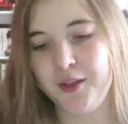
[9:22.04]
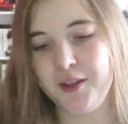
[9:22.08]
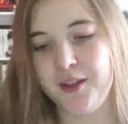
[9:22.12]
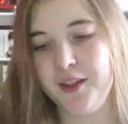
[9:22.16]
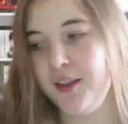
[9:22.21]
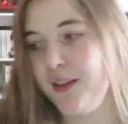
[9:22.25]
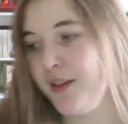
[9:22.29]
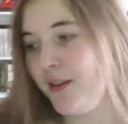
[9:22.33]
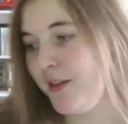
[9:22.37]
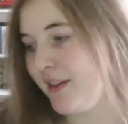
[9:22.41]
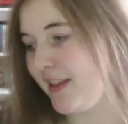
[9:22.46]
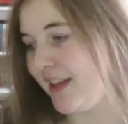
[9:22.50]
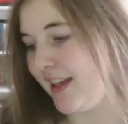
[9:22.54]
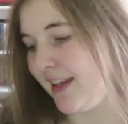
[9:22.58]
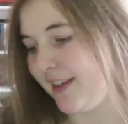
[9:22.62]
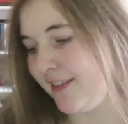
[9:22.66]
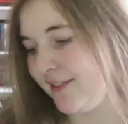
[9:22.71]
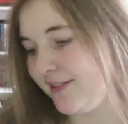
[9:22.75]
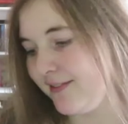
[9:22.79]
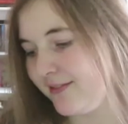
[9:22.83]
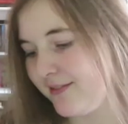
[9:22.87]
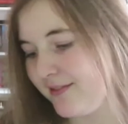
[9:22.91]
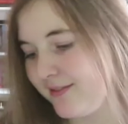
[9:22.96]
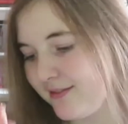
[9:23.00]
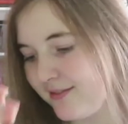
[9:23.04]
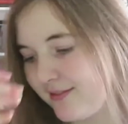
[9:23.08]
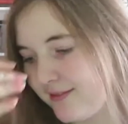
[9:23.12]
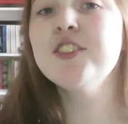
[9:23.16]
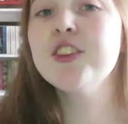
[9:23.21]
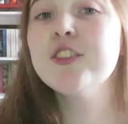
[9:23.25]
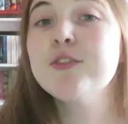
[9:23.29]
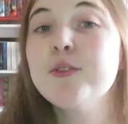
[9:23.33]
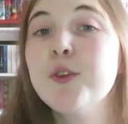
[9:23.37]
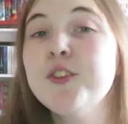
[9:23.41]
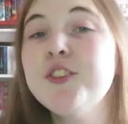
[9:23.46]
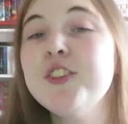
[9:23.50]
Okay.
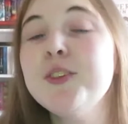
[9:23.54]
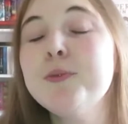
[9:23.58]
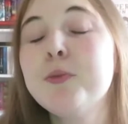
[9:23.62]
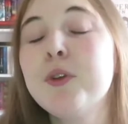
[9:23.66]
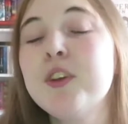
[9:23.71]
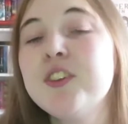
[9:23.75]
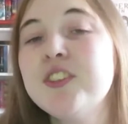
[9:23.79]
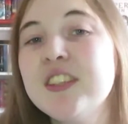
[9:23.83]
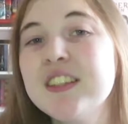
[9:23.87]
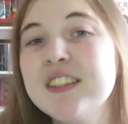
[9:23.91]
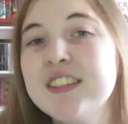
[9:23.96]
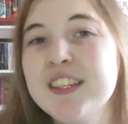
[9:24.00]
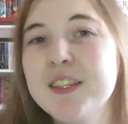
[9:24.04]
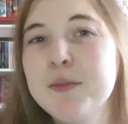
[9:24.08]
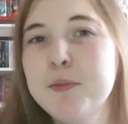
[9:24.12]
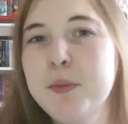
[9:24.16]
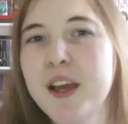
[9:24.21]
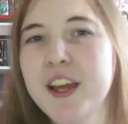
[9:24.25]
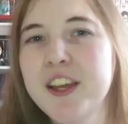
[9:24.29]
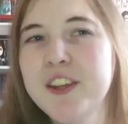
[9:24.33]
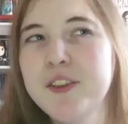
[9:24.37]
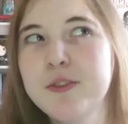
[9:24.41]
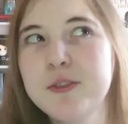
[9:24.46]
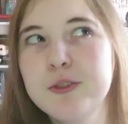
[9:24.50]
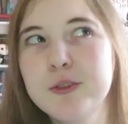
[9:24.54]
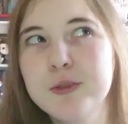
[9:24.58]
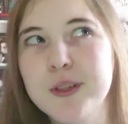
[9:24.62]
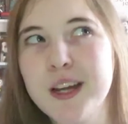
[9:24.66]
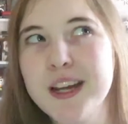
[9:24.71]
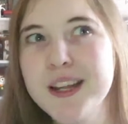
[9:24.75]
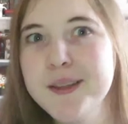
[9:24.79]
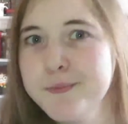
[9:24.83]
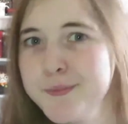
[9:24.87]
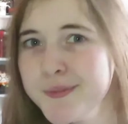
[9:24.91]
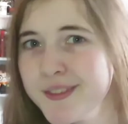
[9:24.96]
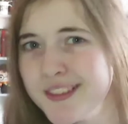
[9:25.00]
So The Rosie Project is by
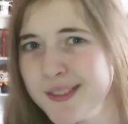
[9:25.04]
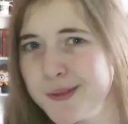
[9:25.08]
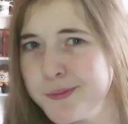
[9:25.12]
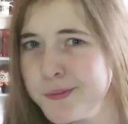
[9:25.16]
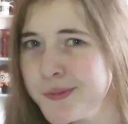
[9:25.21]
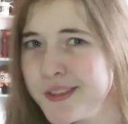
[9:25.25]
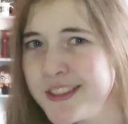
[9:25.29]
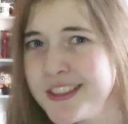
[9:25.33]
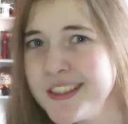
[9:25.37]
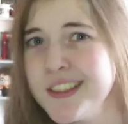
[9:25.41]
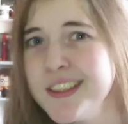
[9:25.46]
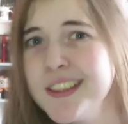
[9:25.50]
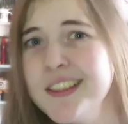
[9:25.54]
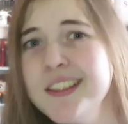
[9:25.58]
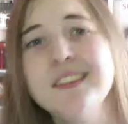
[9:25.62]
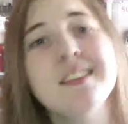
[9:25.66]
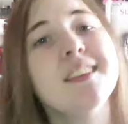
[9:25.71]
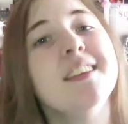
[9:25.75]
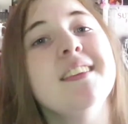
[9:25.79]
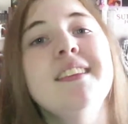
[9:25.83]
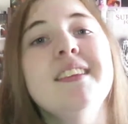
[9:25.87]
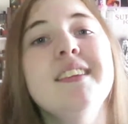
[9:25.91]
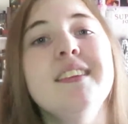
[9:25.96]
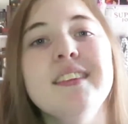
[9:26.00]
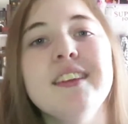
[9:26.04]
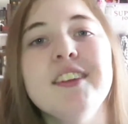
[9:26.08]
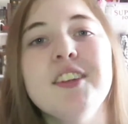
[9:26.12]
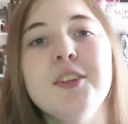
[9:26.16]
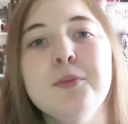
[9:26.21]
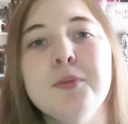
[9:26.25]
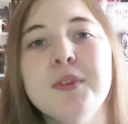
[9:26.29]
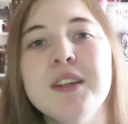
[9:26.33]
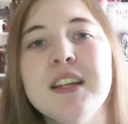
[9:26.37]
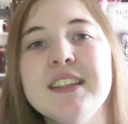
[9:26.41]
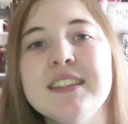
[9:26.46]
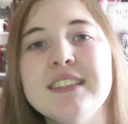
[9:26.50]
Graham Simpson, I think is how you
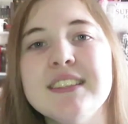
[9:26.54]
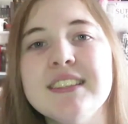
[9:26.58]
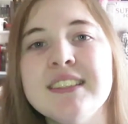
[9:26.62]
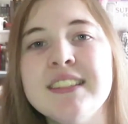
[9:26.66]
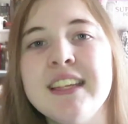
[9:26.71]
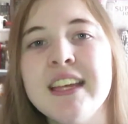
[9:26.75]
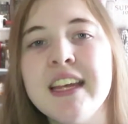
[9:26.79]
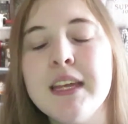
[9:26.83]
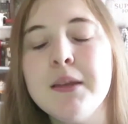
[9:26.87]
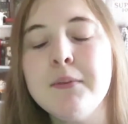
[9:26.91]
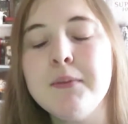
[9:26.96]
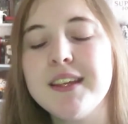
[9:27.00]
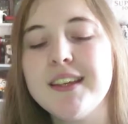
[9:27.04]
pronounce his name.